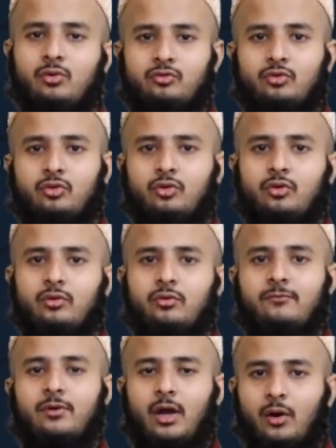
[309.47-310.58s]
So
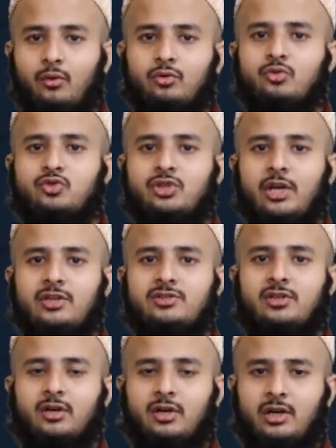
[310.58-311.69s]
we have to change
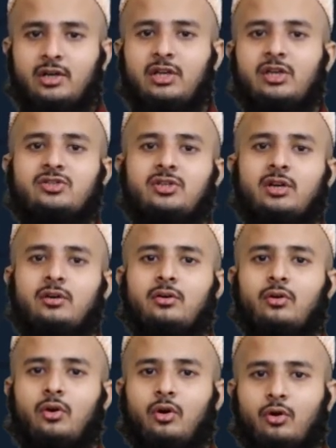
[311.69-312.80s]
the condition
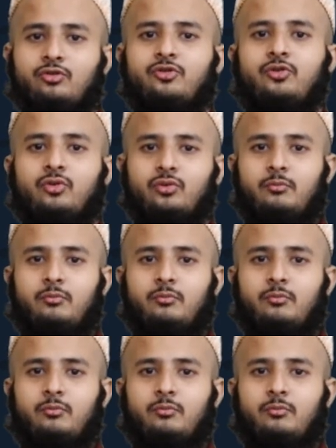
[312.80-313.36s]
also,